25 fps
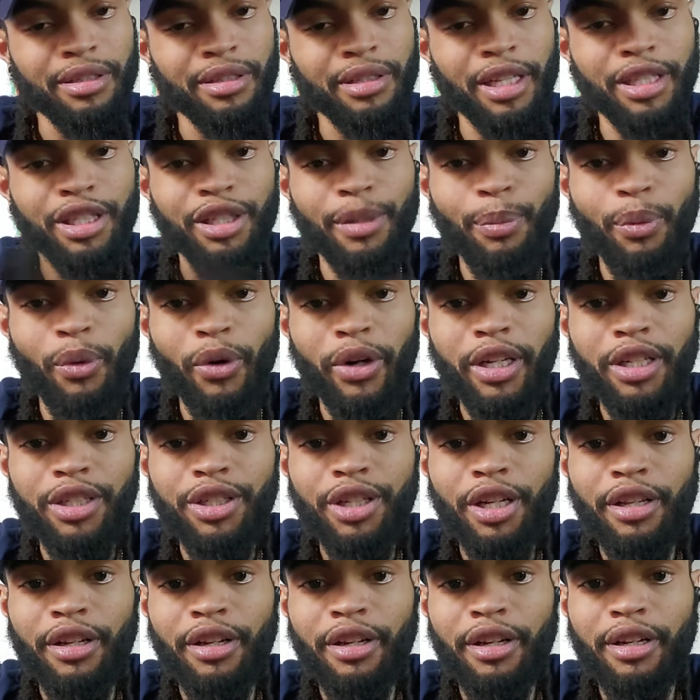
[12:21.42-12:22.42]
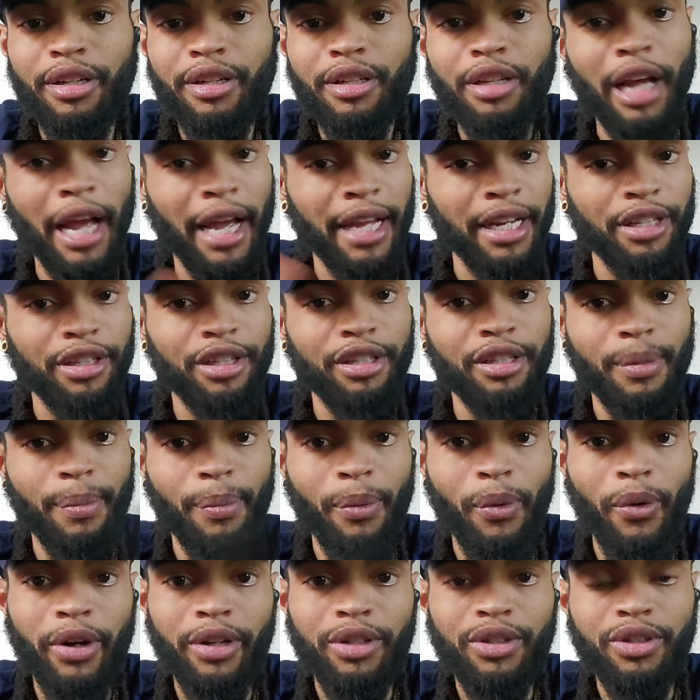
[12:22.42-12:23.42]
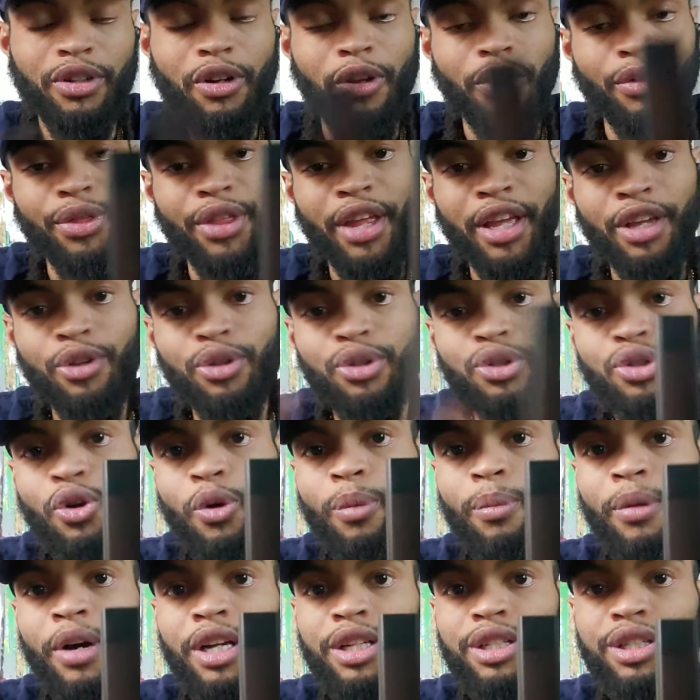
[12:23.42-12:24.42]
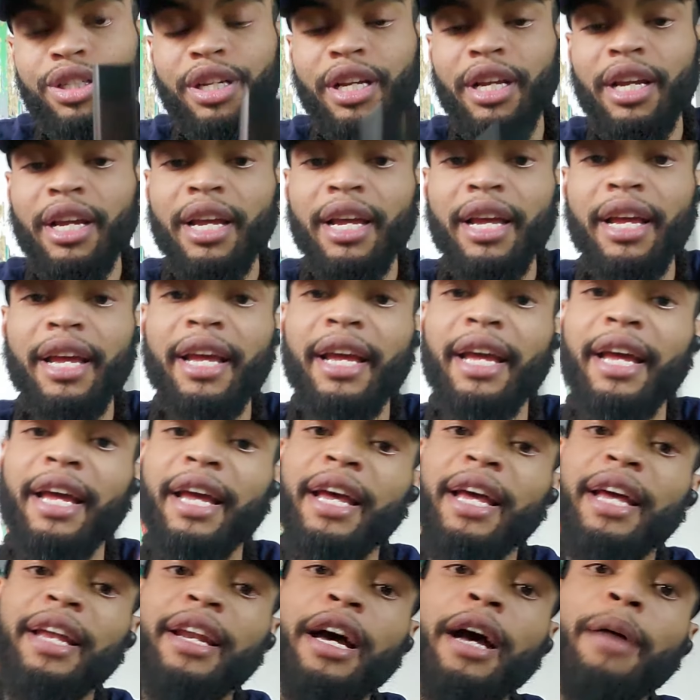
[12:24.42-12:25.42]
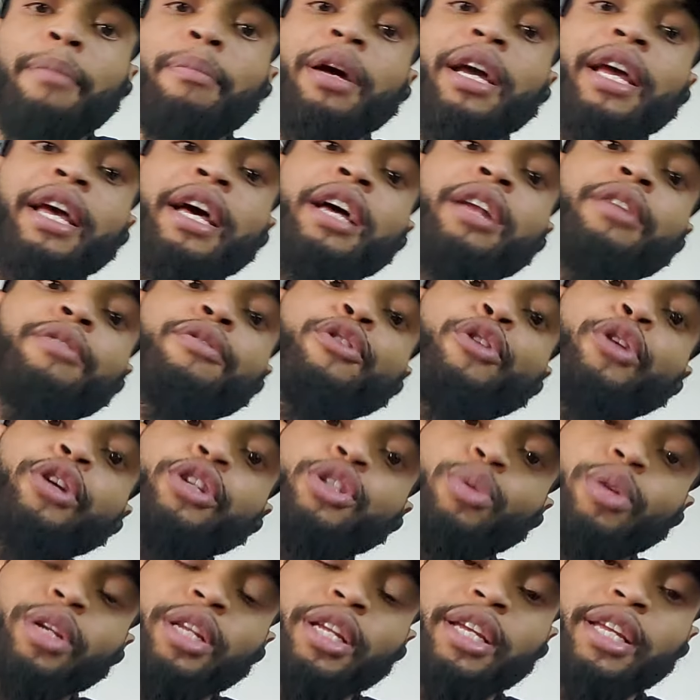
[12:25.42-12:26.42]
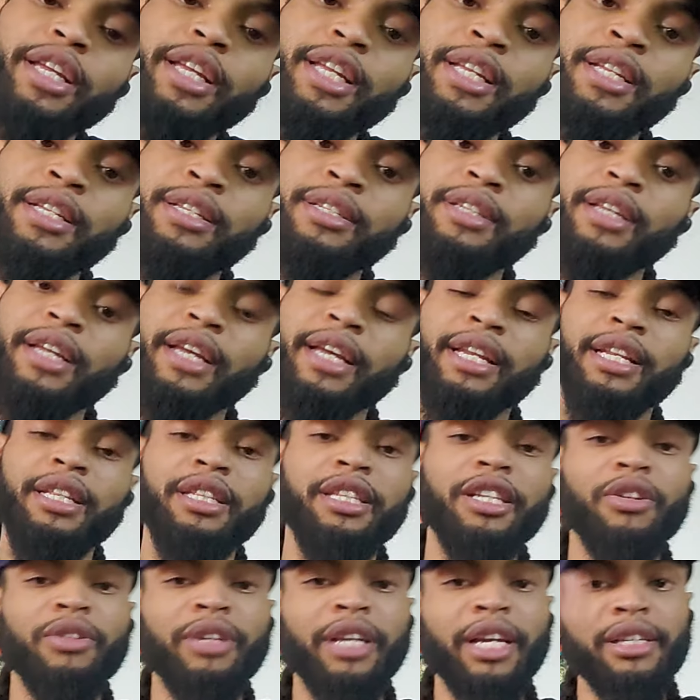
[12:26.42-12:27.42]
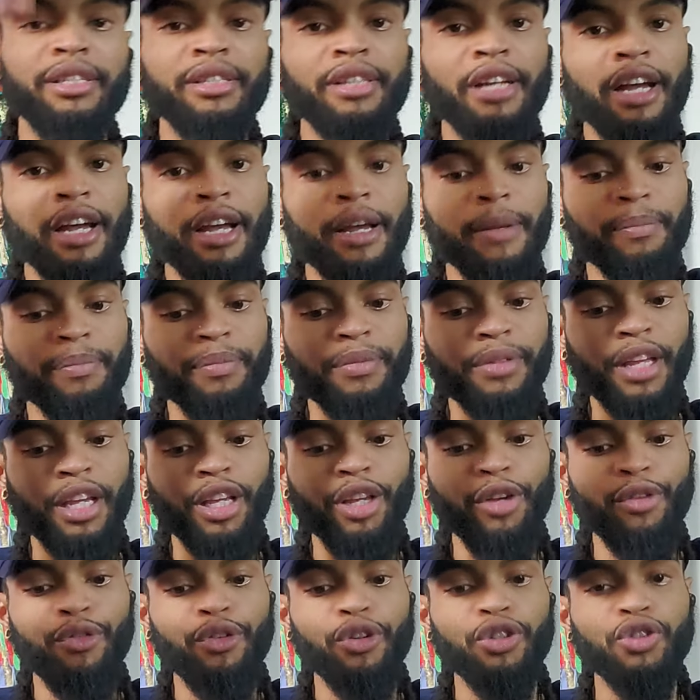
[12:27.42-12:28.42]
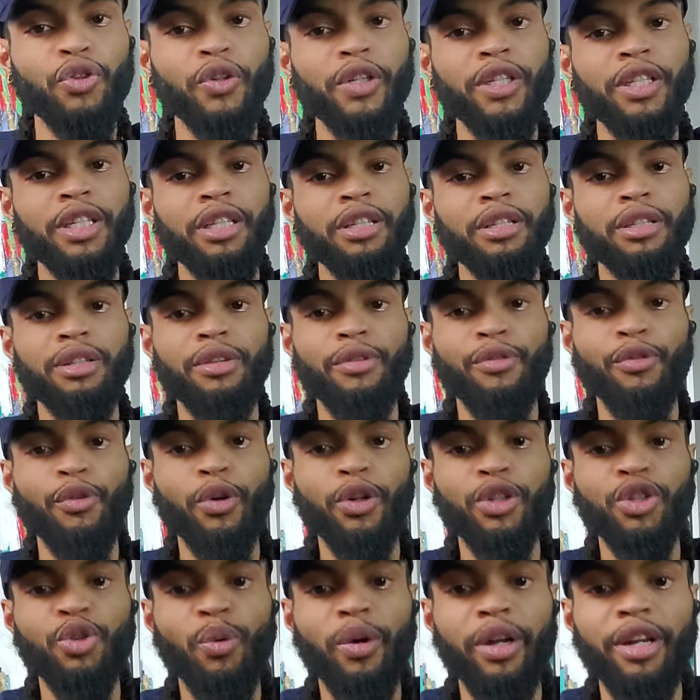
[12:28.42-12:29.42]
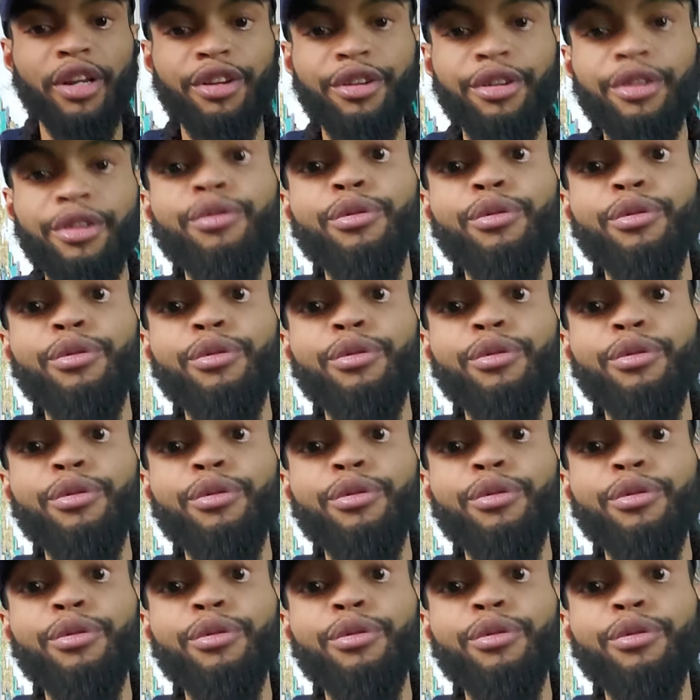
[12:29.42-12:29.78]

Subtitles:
Let's support each other. I need the support. So thank you so much. And I'm again 420 Keyz. And until next time, thank you for joining the 420